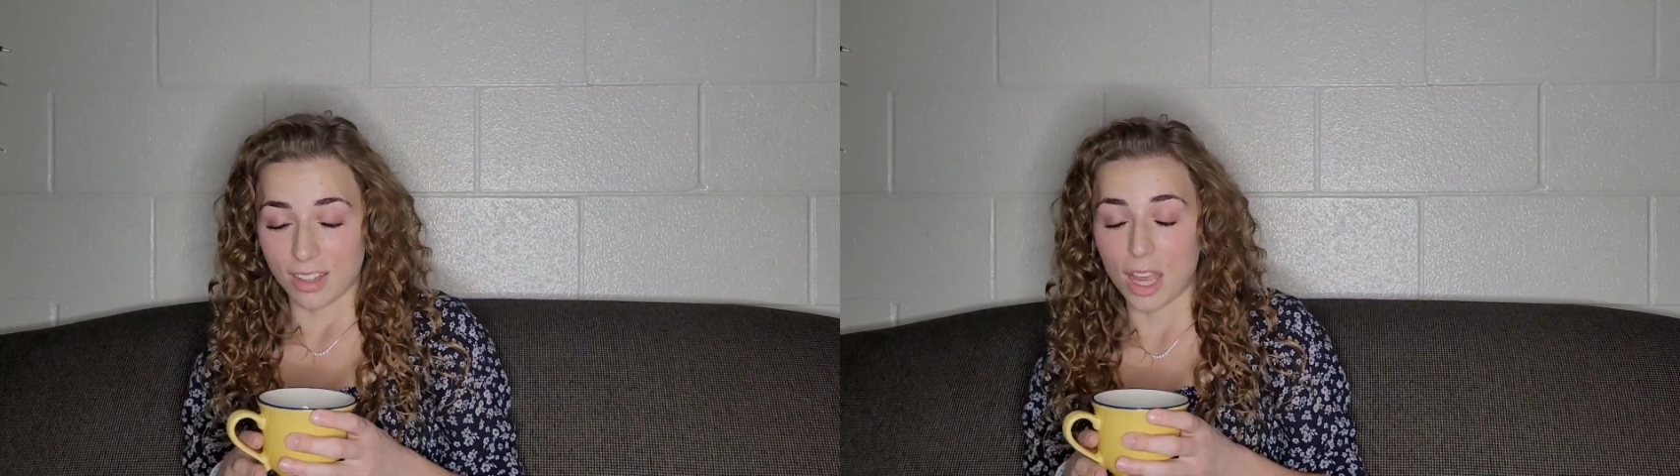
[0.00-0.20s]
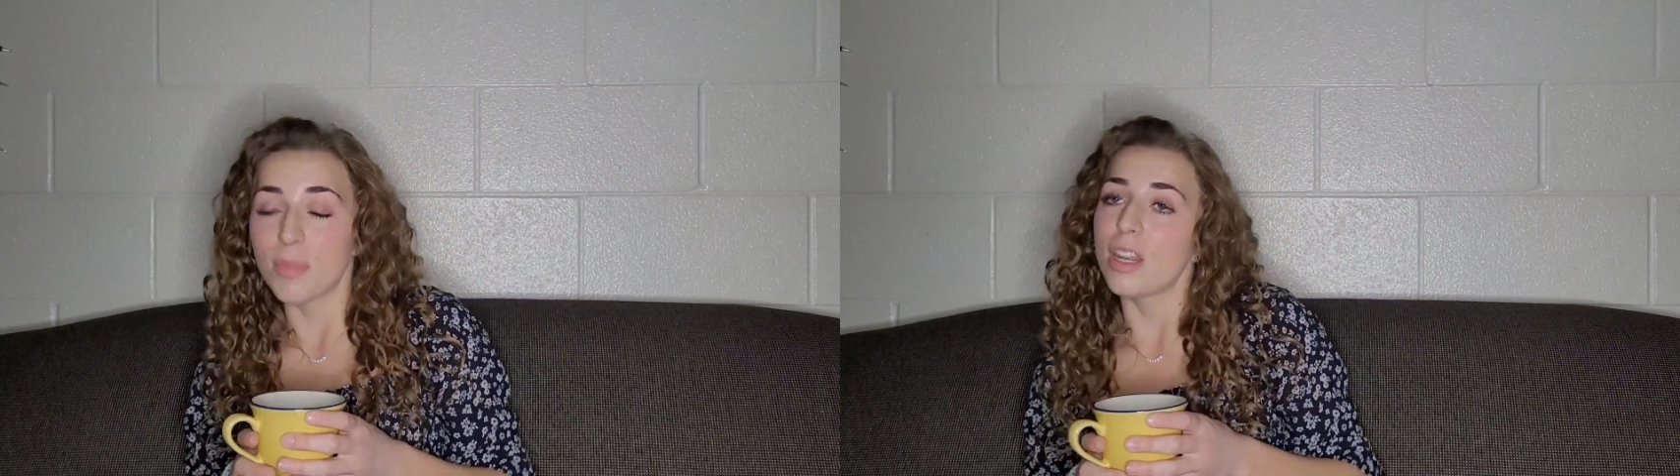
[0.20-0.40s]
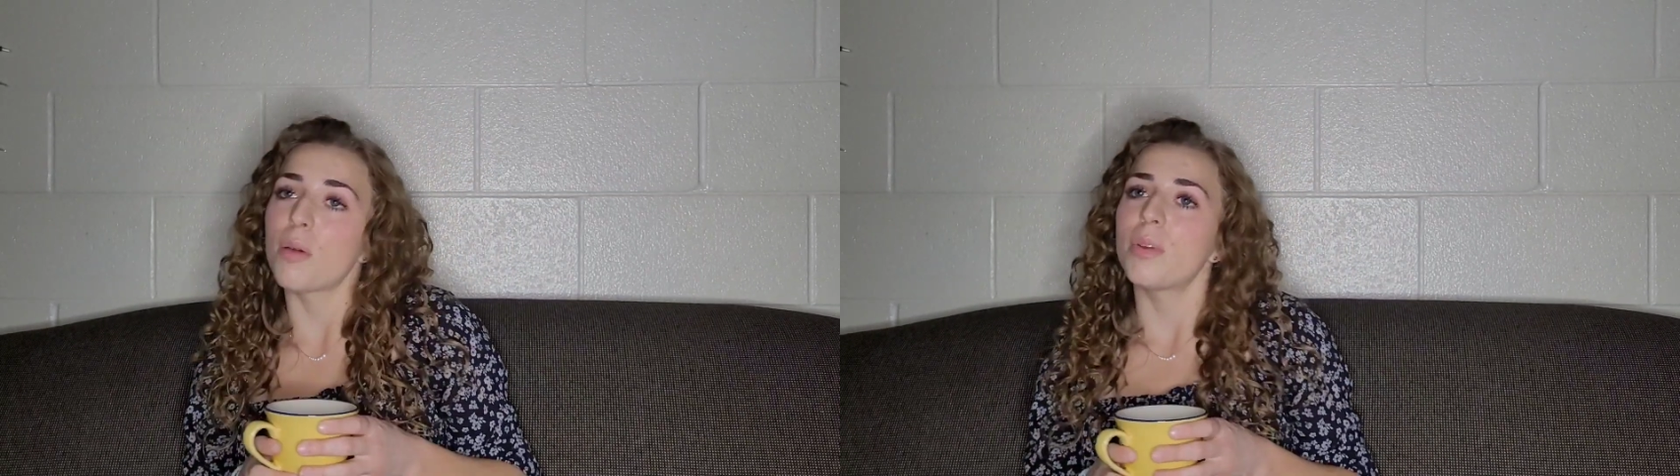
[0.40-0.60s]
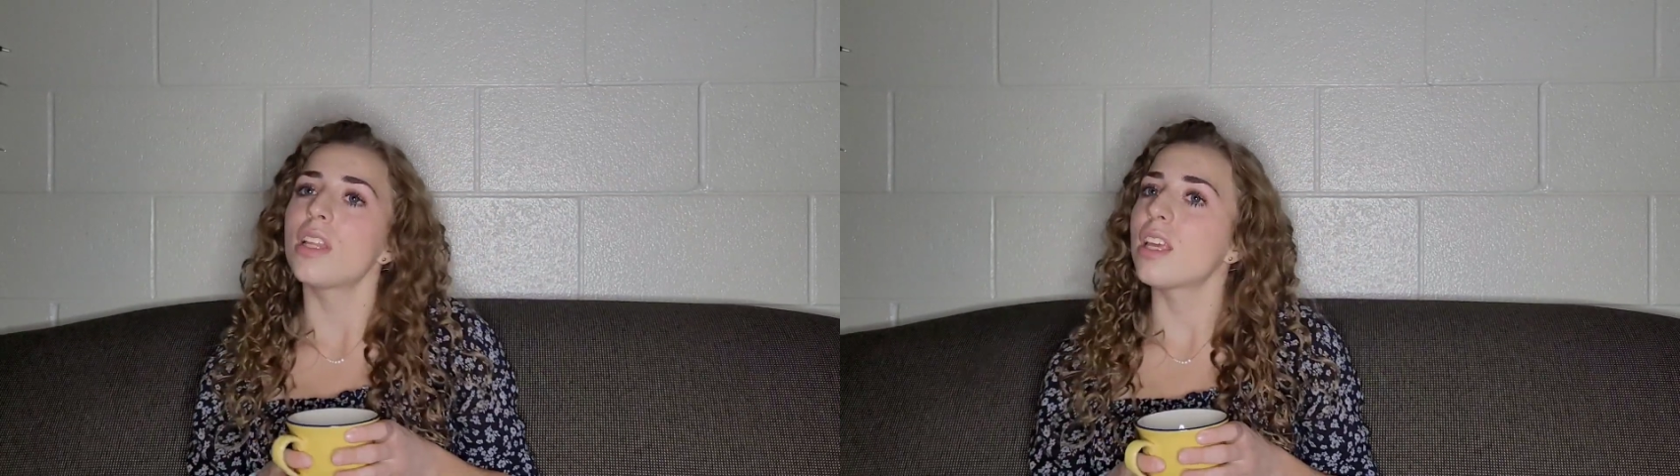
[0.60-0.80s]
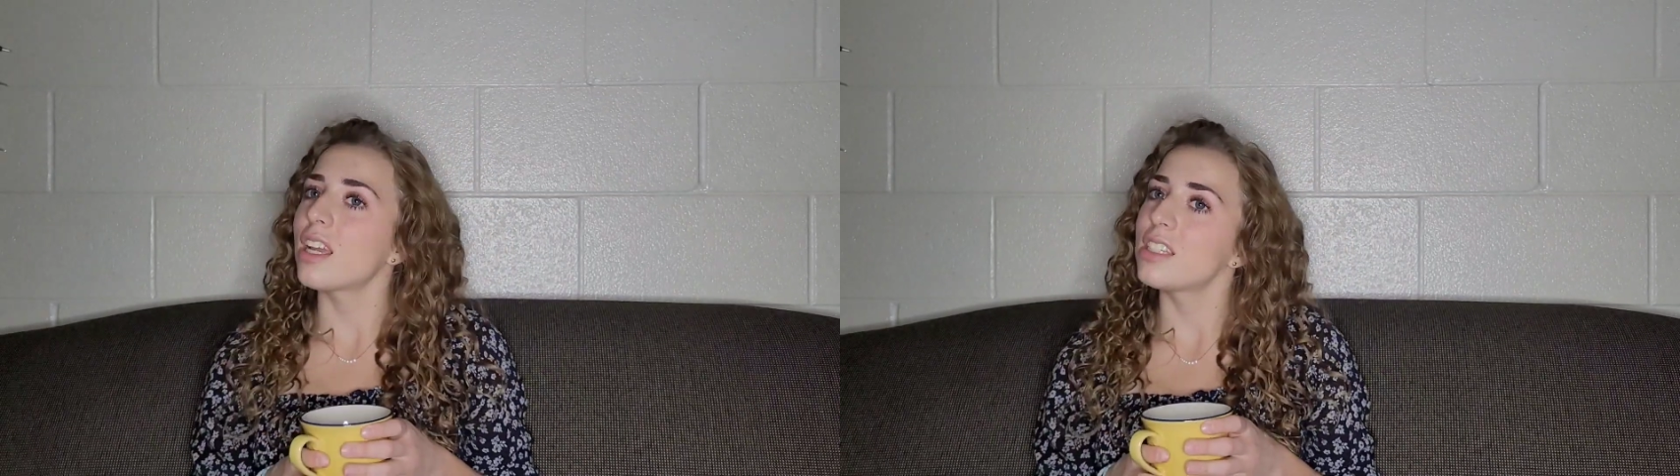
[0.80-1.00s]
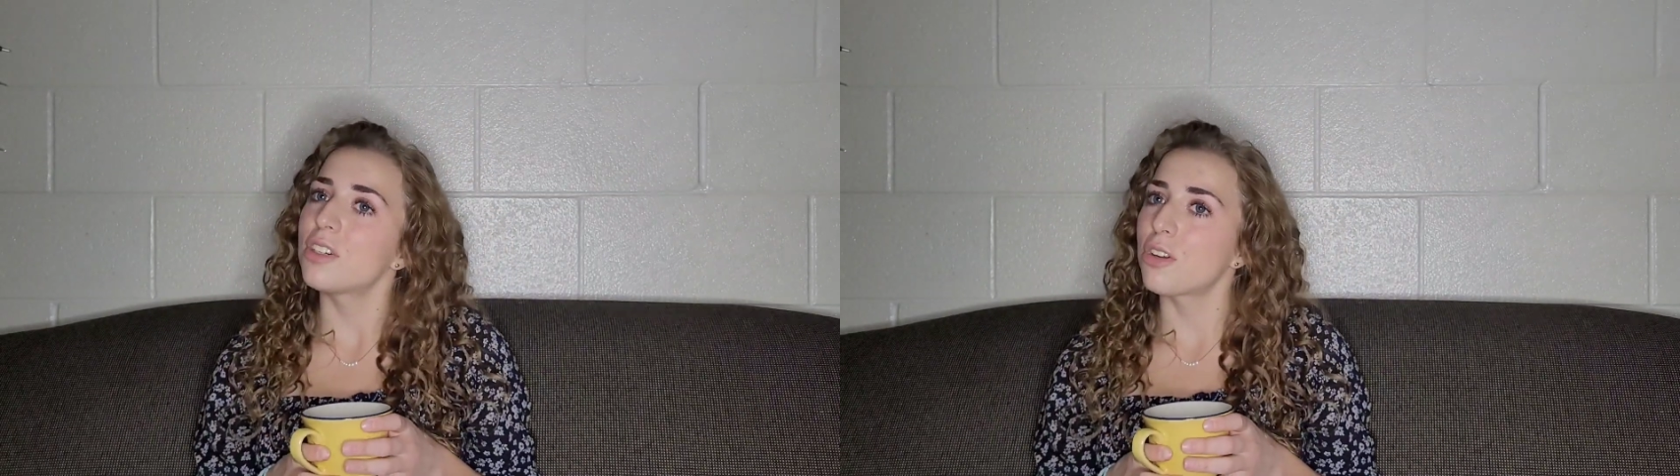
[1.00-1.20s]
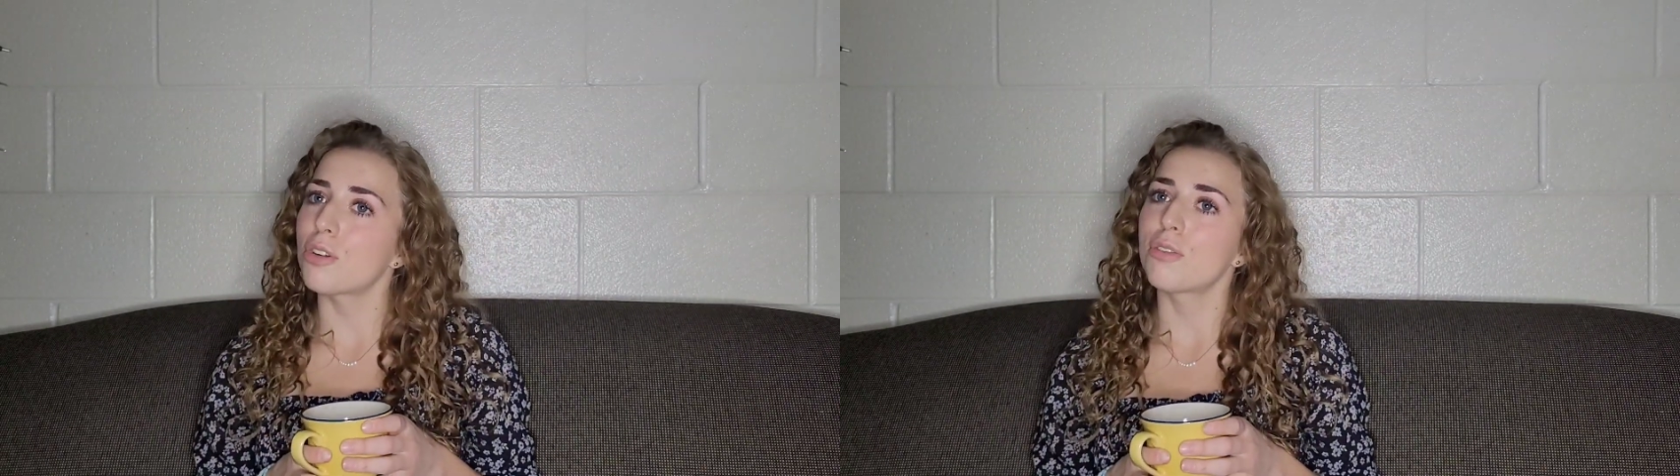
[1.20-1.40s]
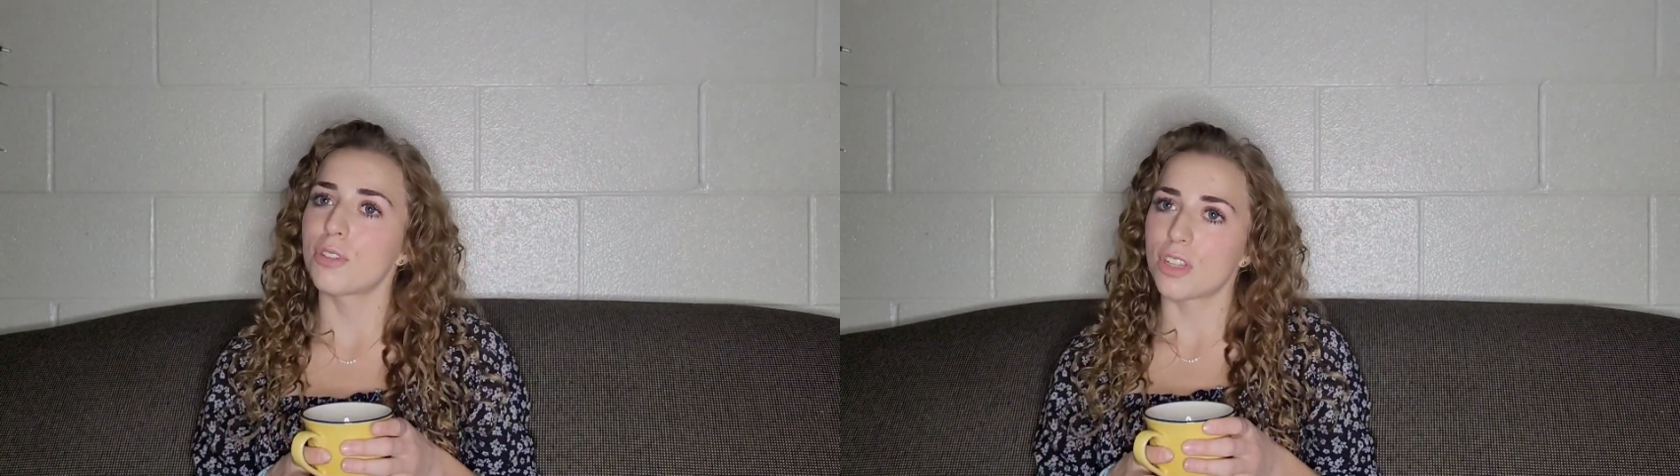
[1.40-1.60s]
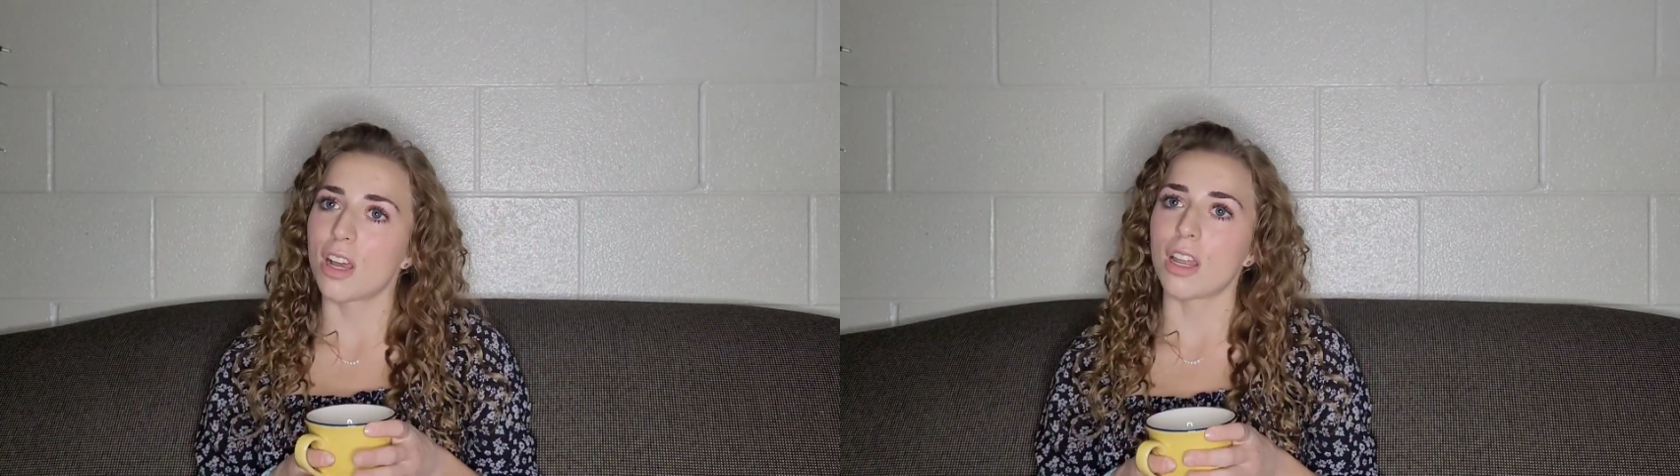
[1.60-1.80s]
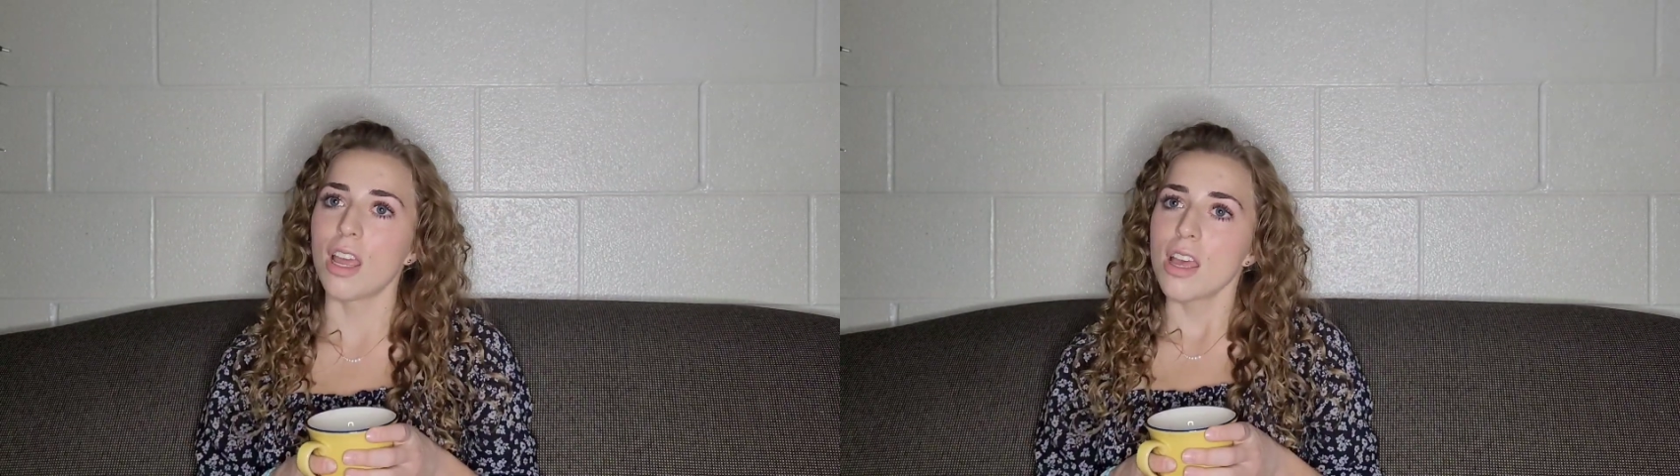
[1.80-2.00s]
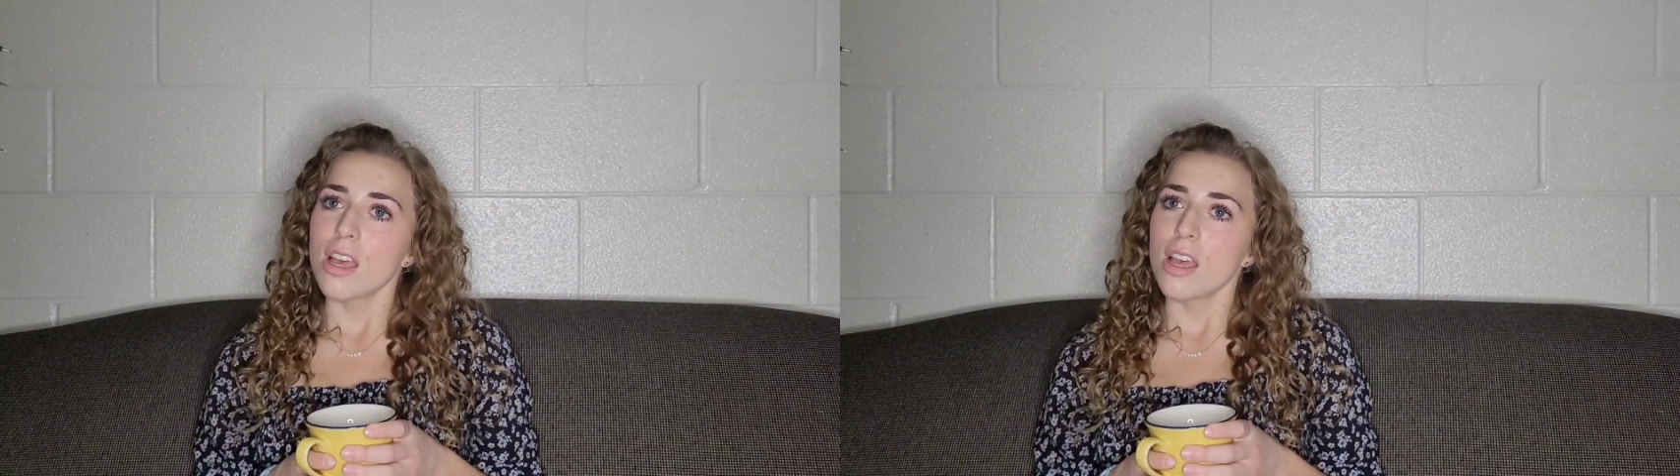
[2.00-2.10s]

I may not be the ideal girl for Don,